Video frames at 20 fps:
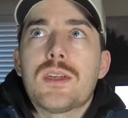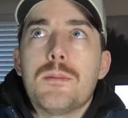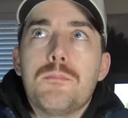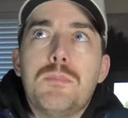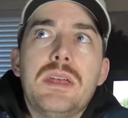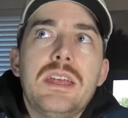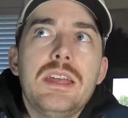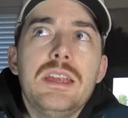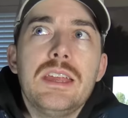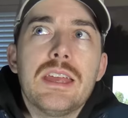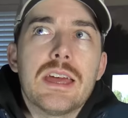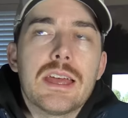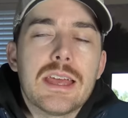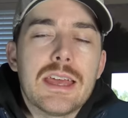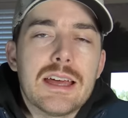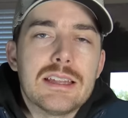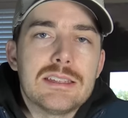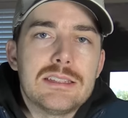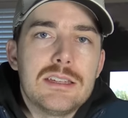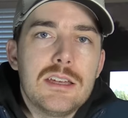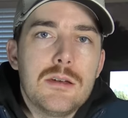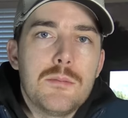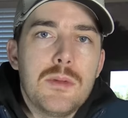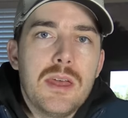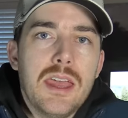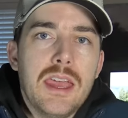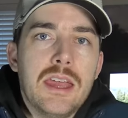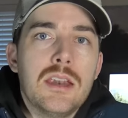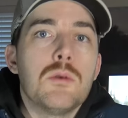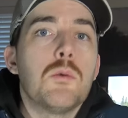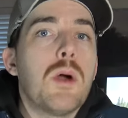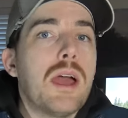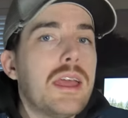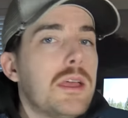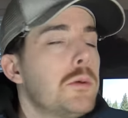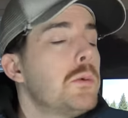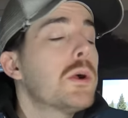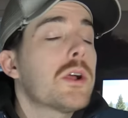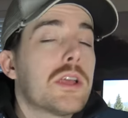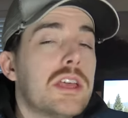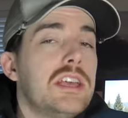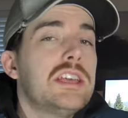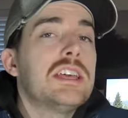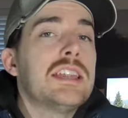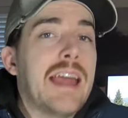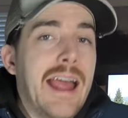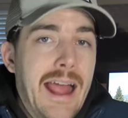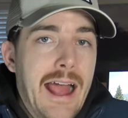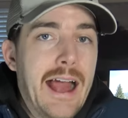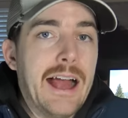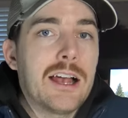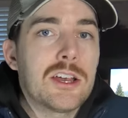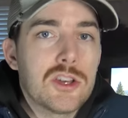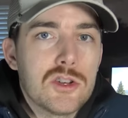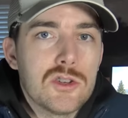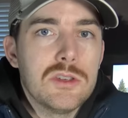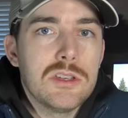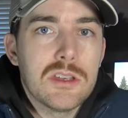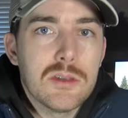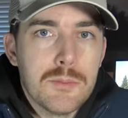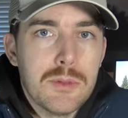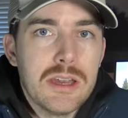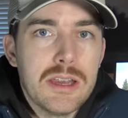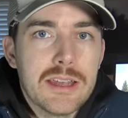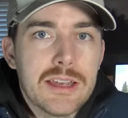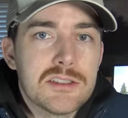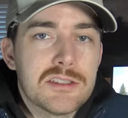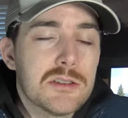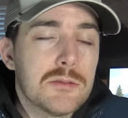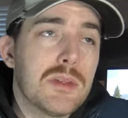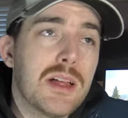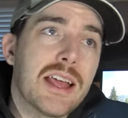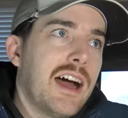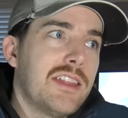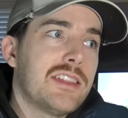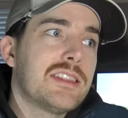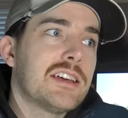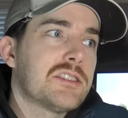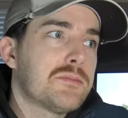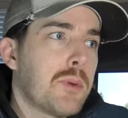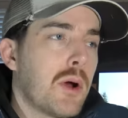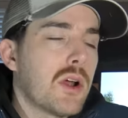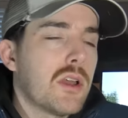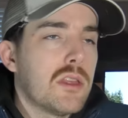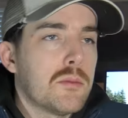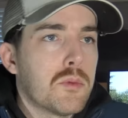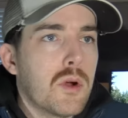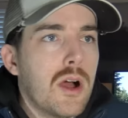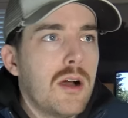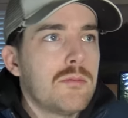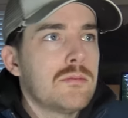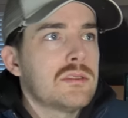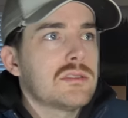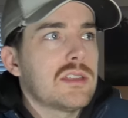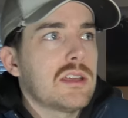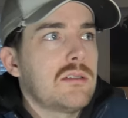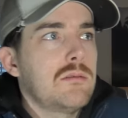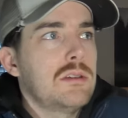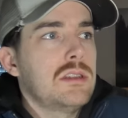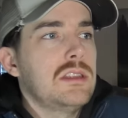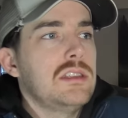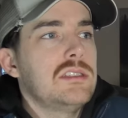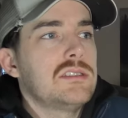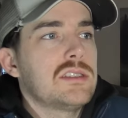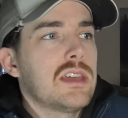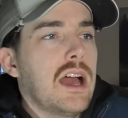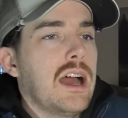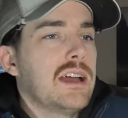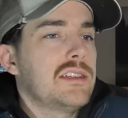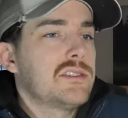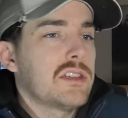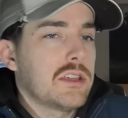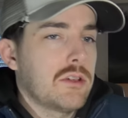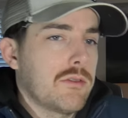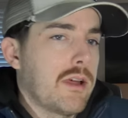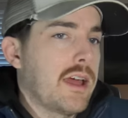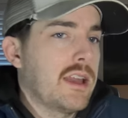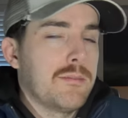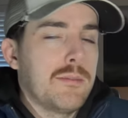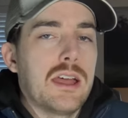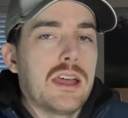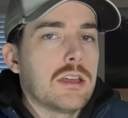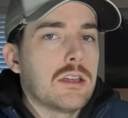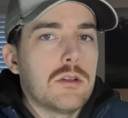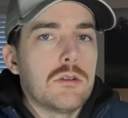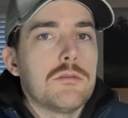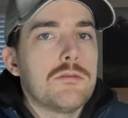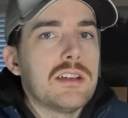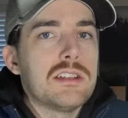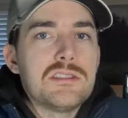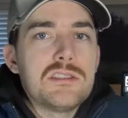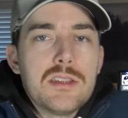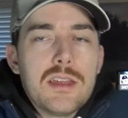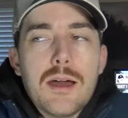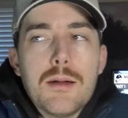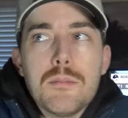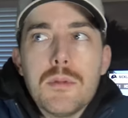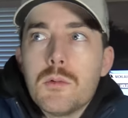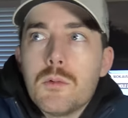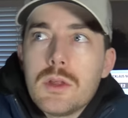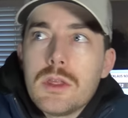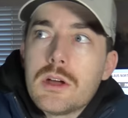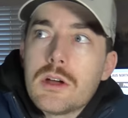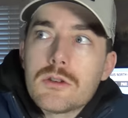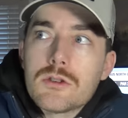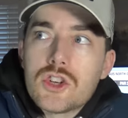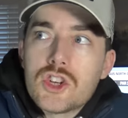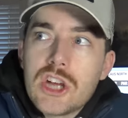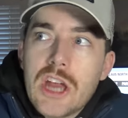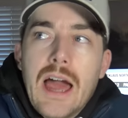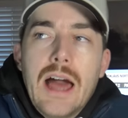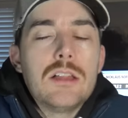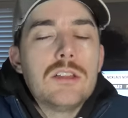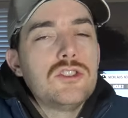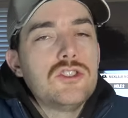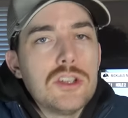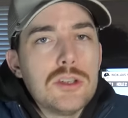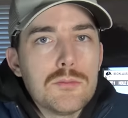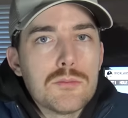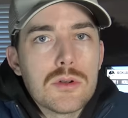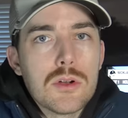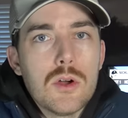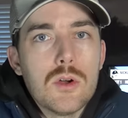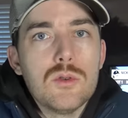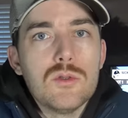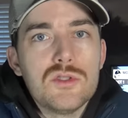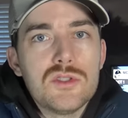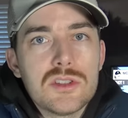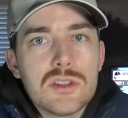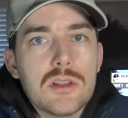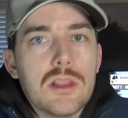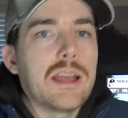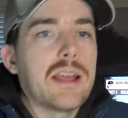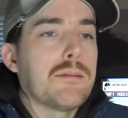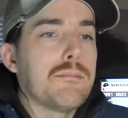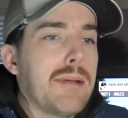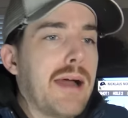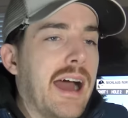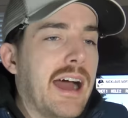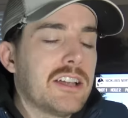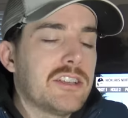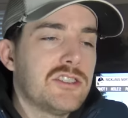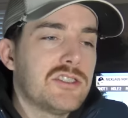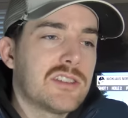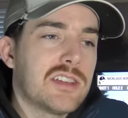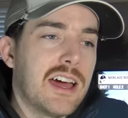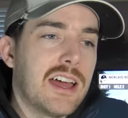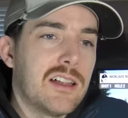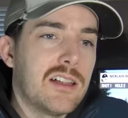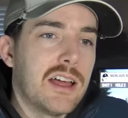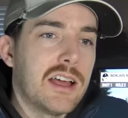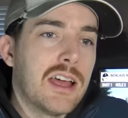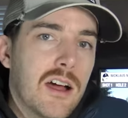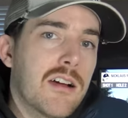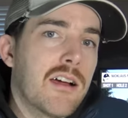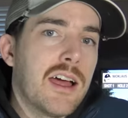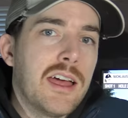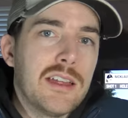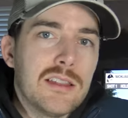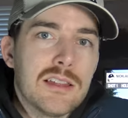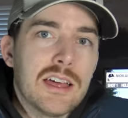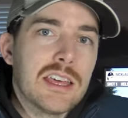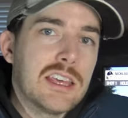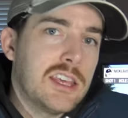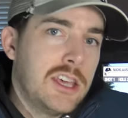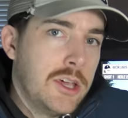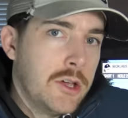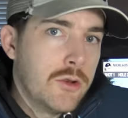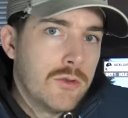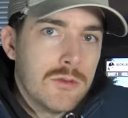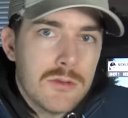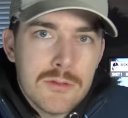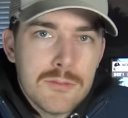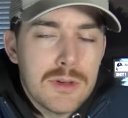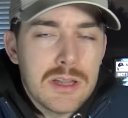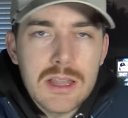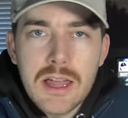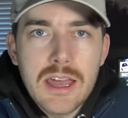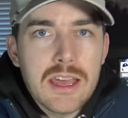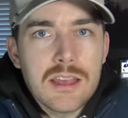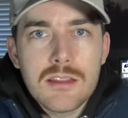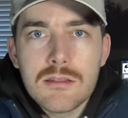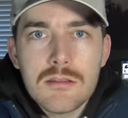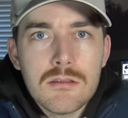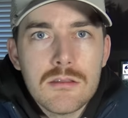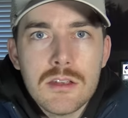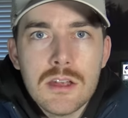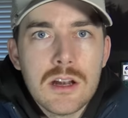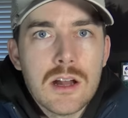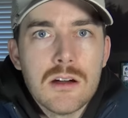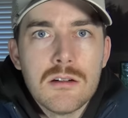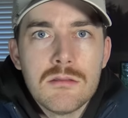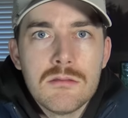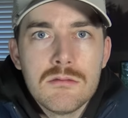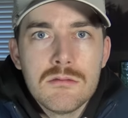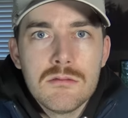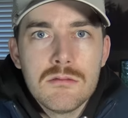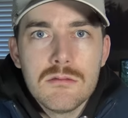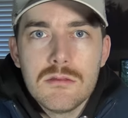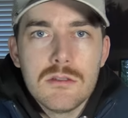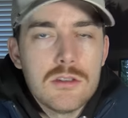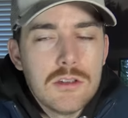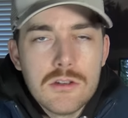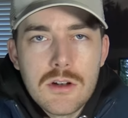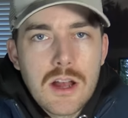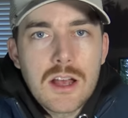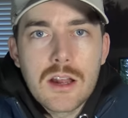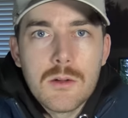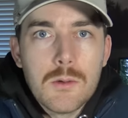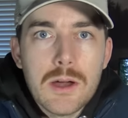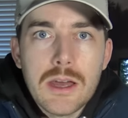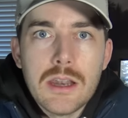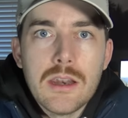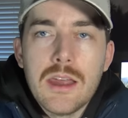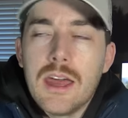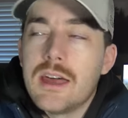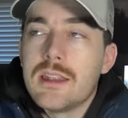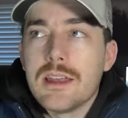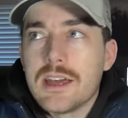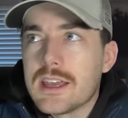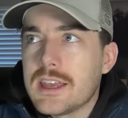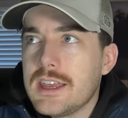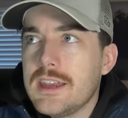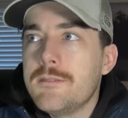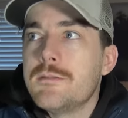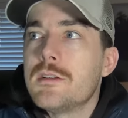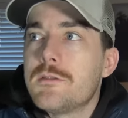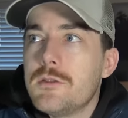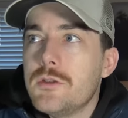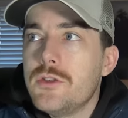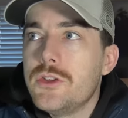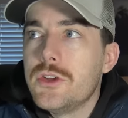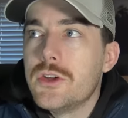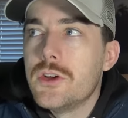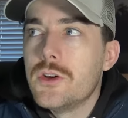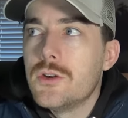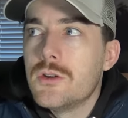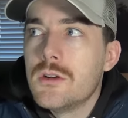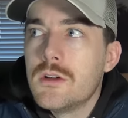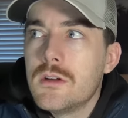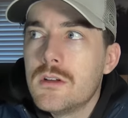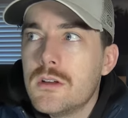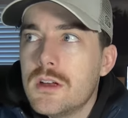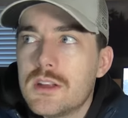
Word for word: competing against him in a way where he can actually compete against him, like I think that's part of the problem is like when these guys like Grant and Micah, no offense to them, but when they're challenging pros to like a match, it's kind of like all right, like cute, but like you know you're not gonna win, and like even if you do,